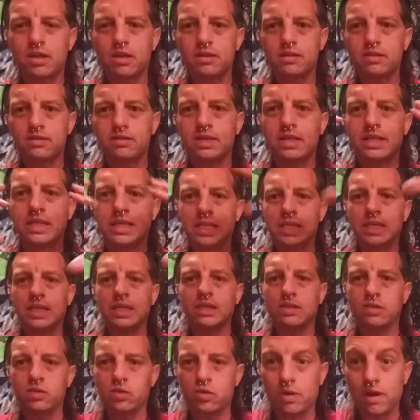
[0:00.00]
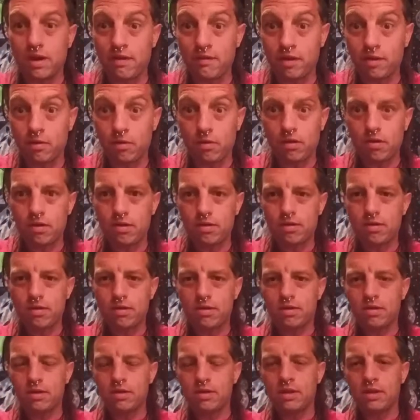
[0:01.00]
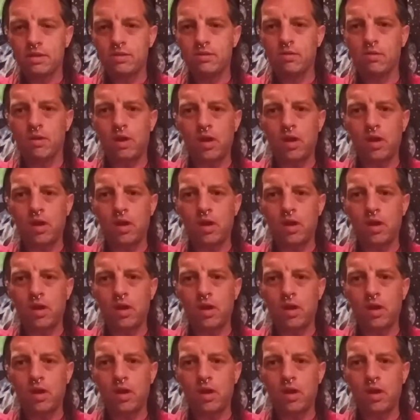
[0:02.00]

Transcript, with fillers: send healing to everyone and to